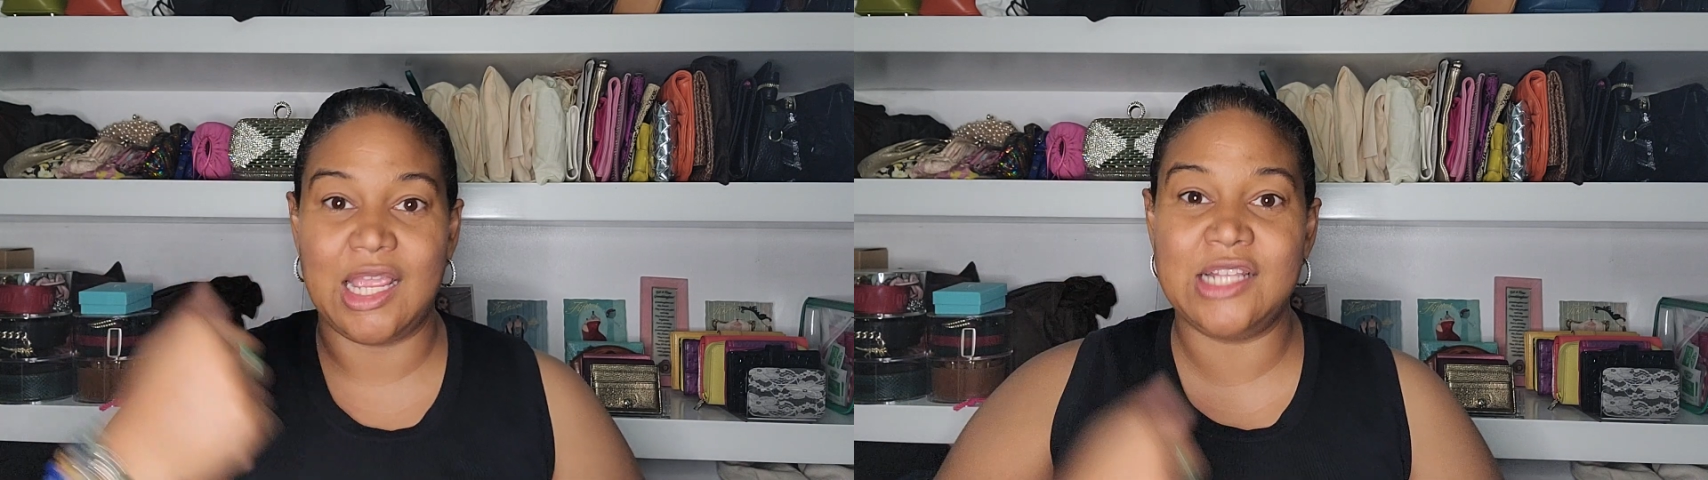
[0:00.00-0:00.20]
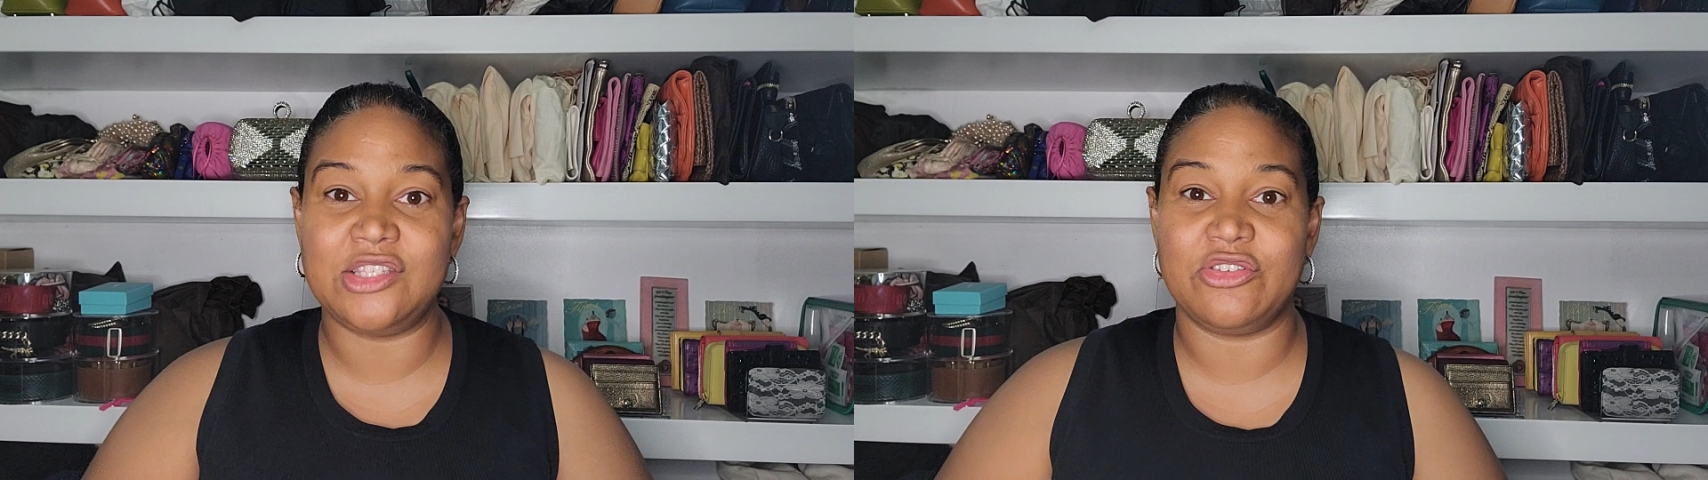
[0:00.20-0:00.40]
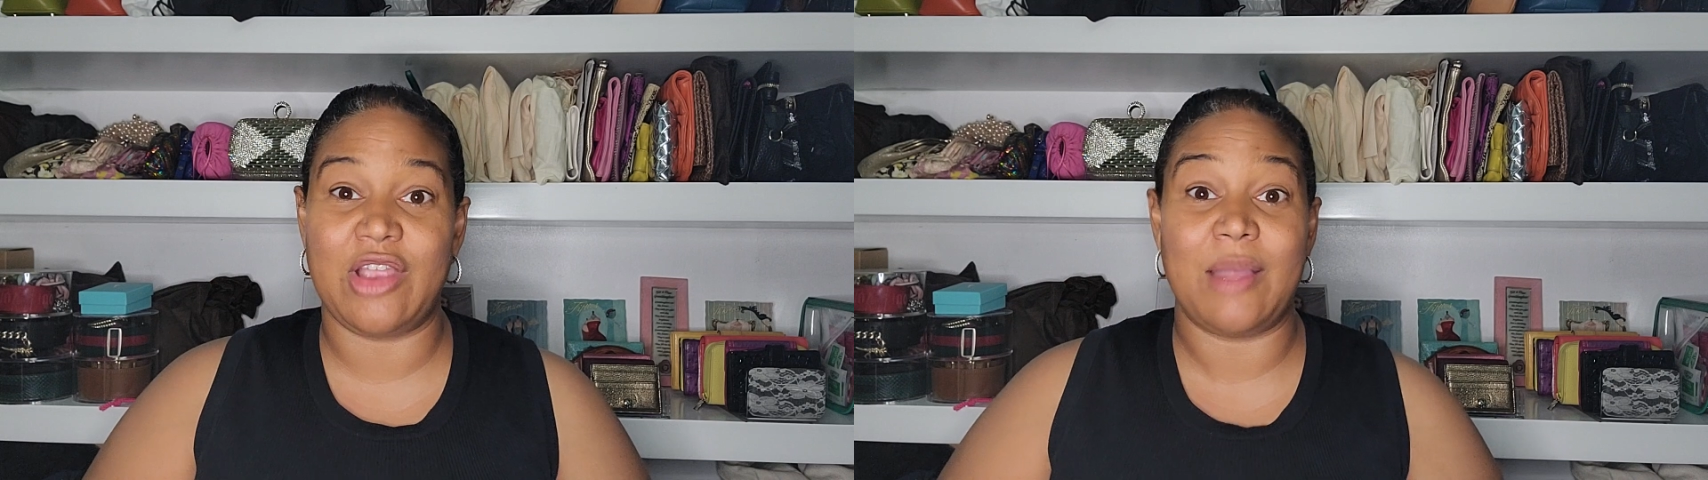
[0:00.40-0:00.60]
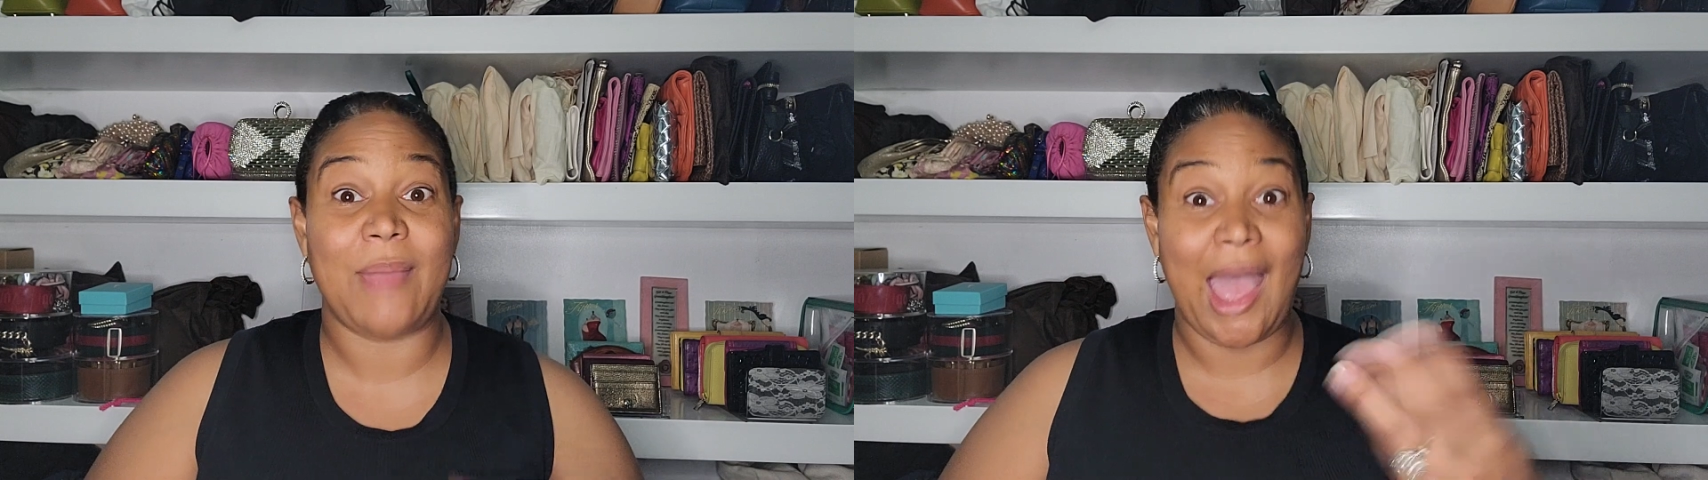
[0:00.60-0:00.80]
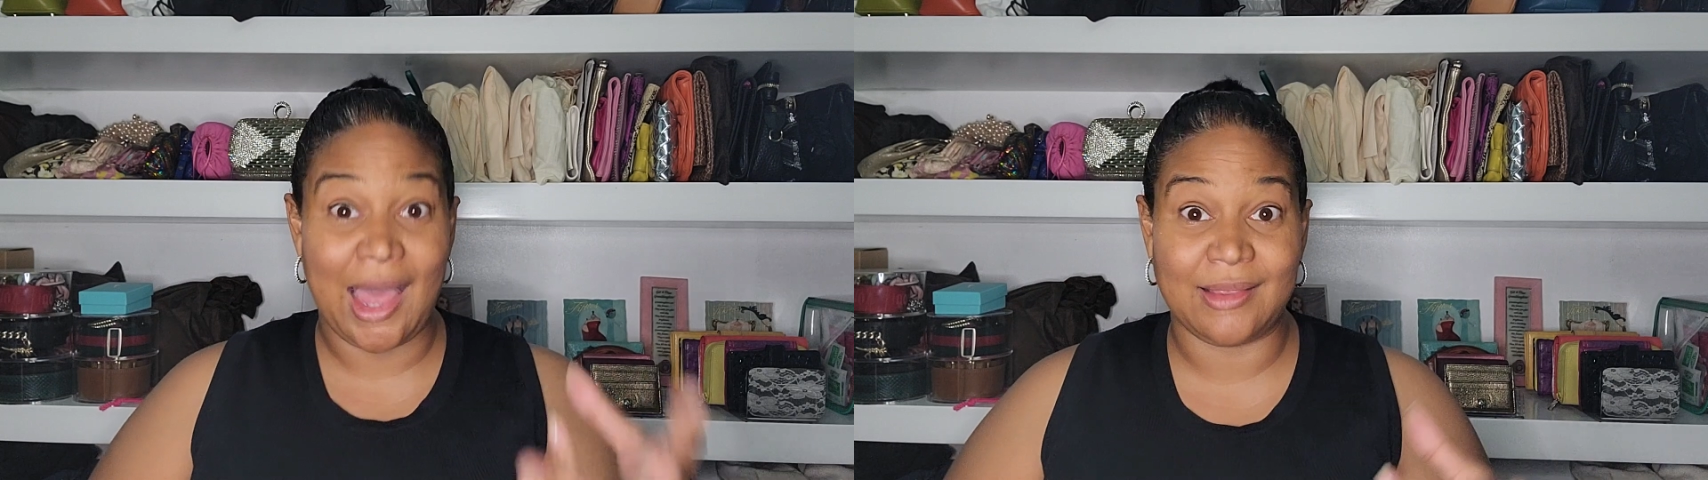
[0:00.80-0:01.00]

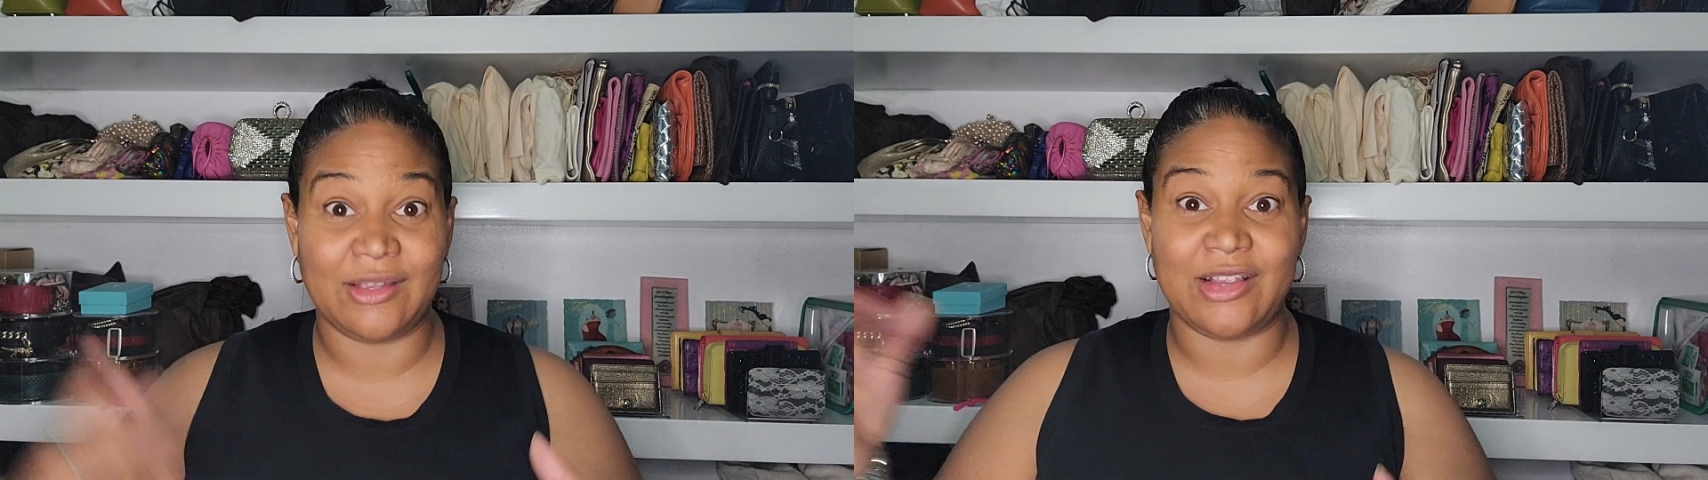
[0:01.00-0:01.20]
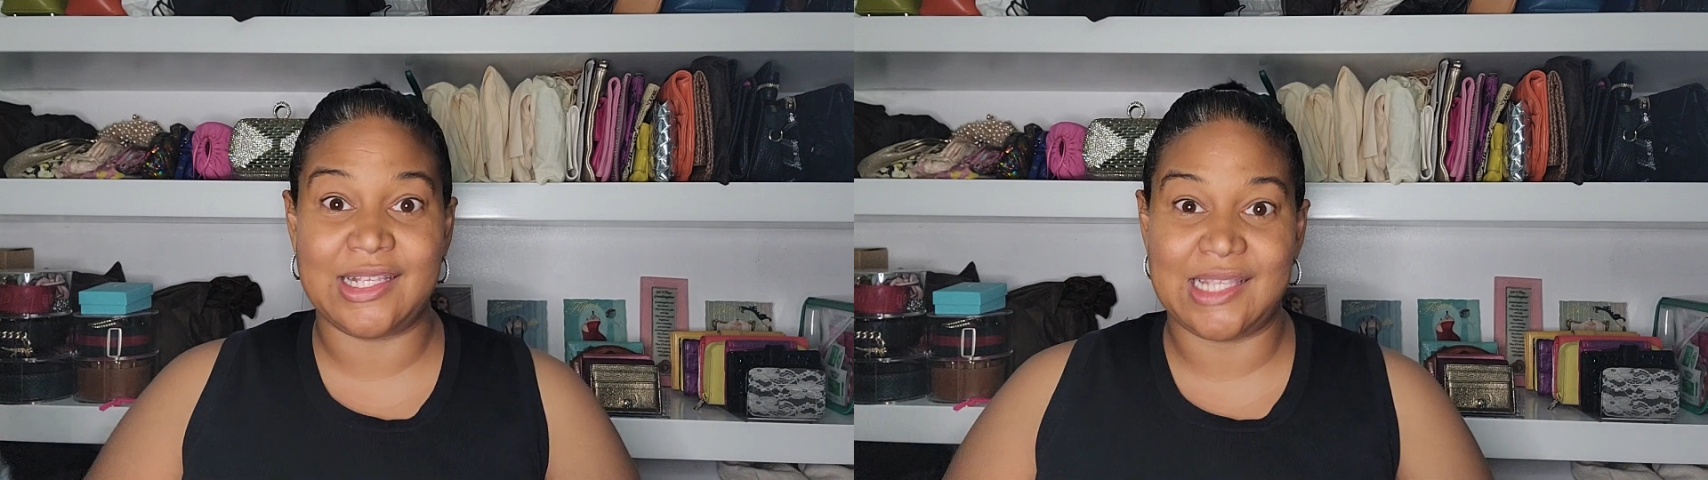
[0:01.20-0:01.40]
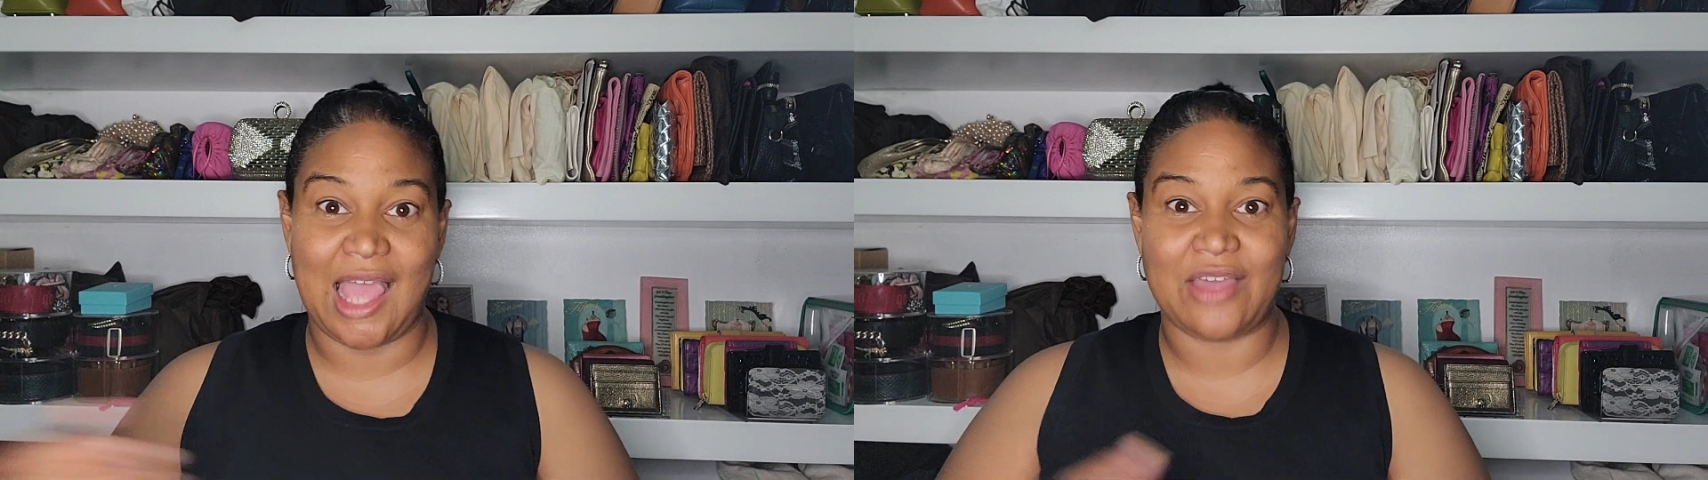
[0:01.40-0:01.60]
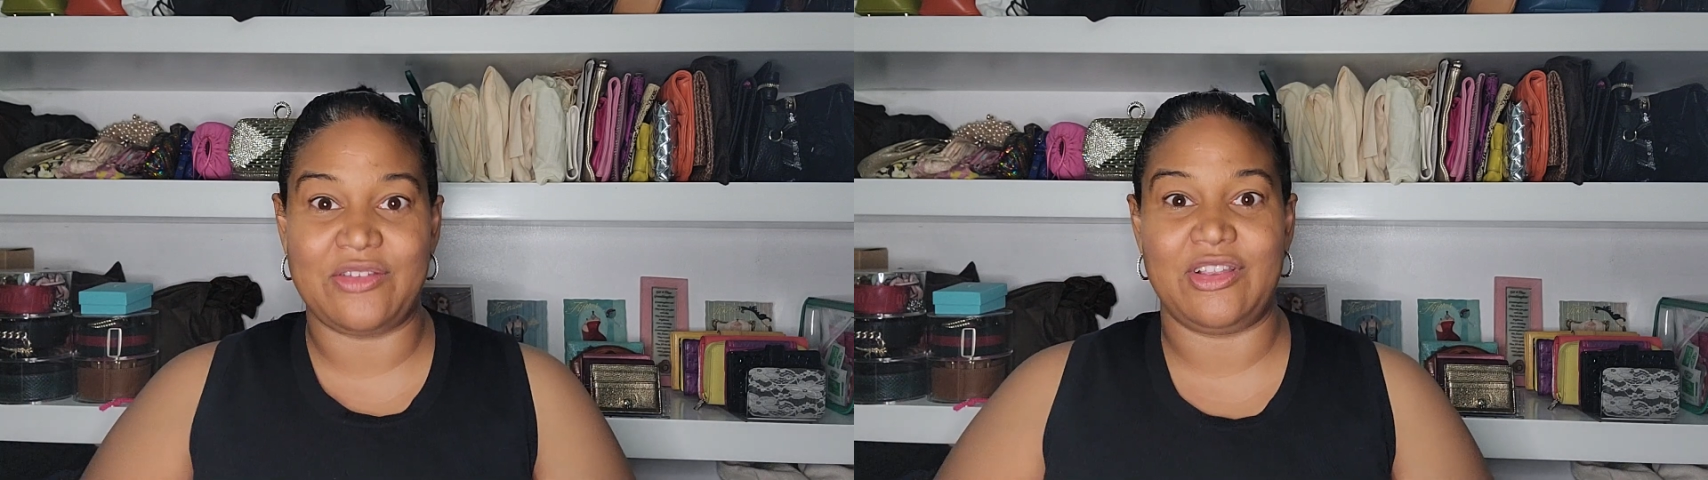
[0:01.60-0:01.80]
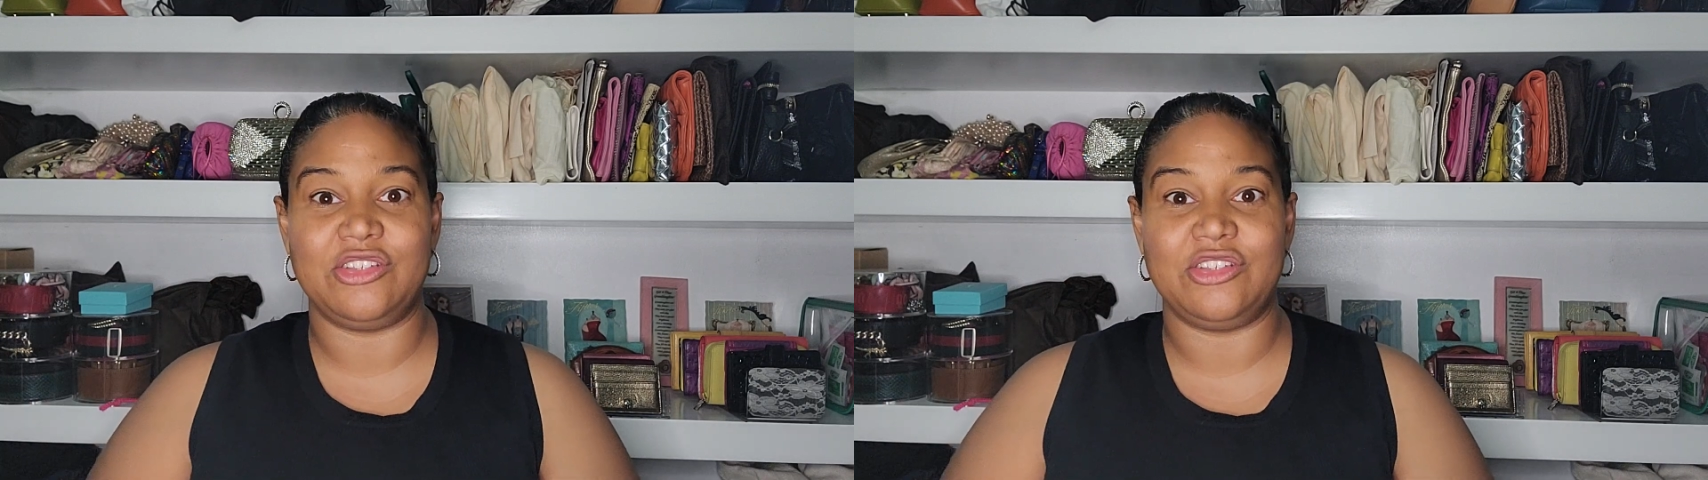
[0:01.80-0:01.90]
Instagram at Lyrics Lather.